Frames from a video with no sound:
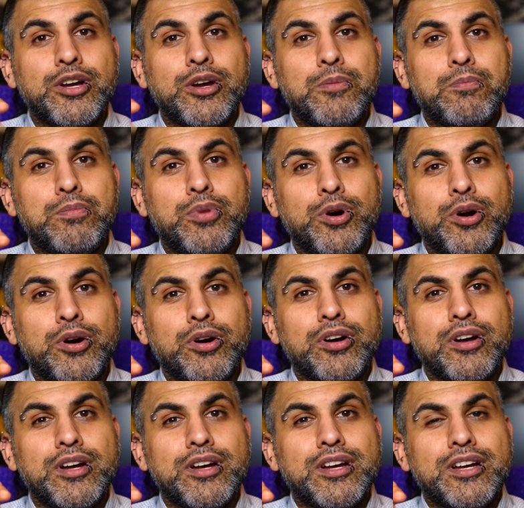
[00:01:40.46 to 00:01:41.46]
But
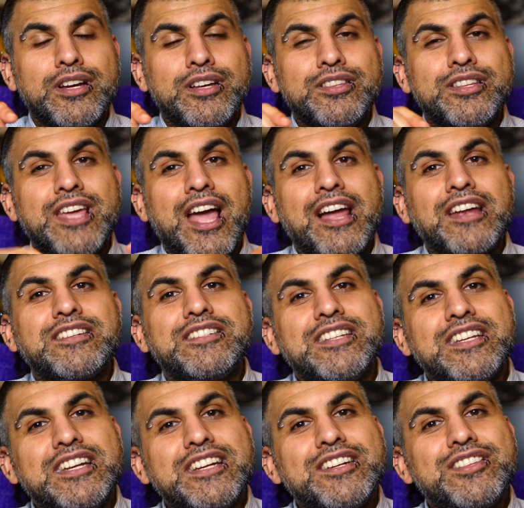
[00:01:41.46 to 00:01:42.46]
the
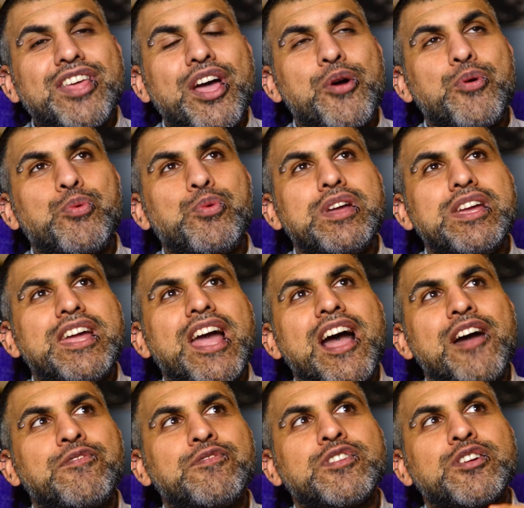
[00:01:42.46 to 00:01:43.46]
idea that we
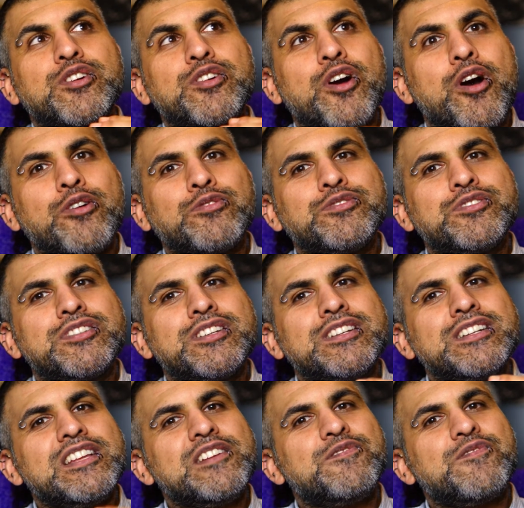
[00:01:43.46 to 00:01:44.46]
have to
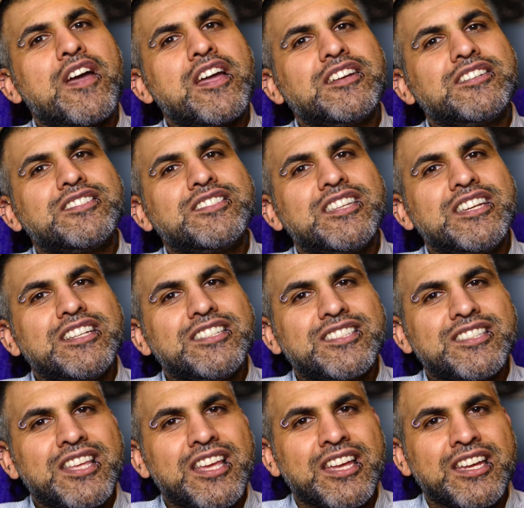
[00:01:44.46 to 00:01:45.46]
constantly face these
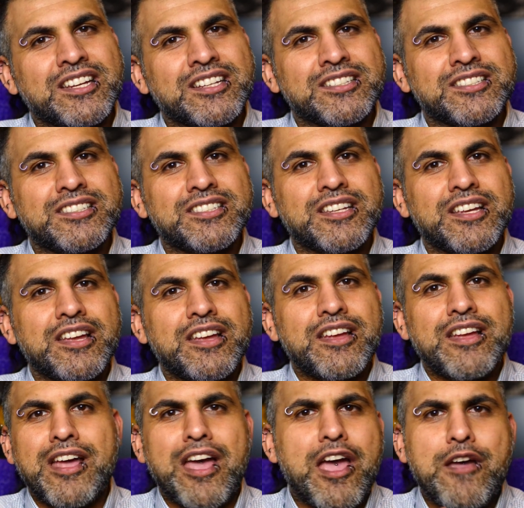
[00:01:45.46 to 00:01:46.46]
things
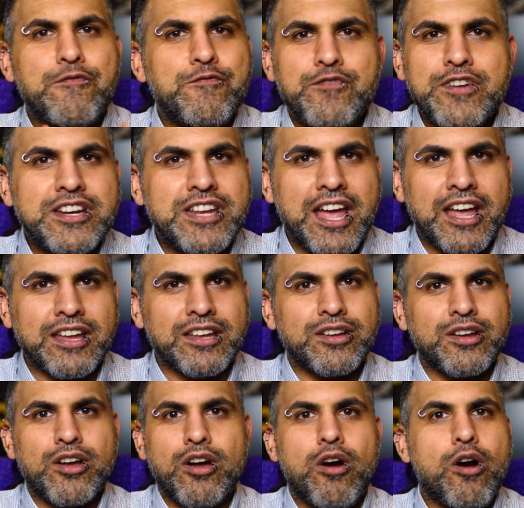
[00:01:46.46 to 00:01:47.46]
every day,
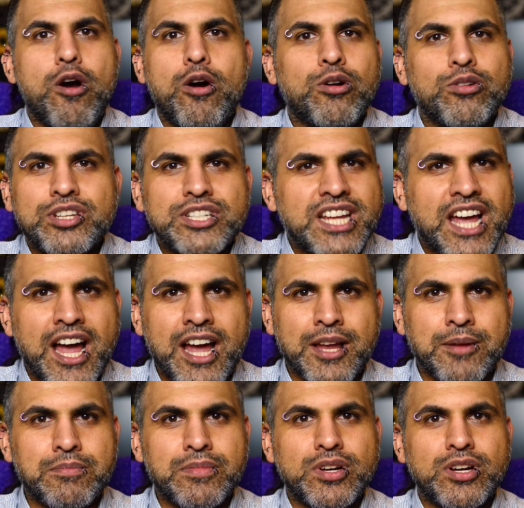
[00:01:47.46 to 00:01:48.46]
all the
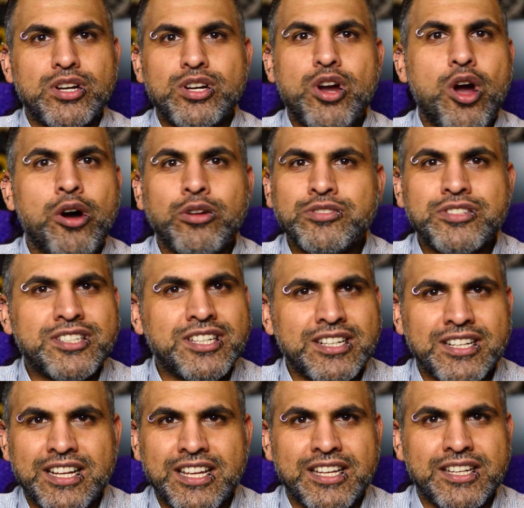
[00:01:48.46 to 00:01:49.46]
time,
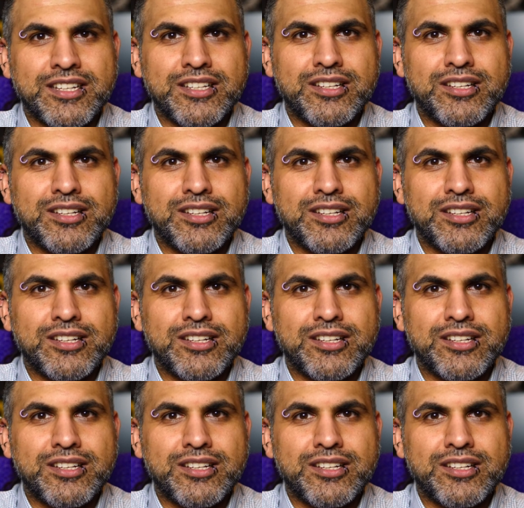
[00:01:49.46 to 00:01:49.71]
constantly.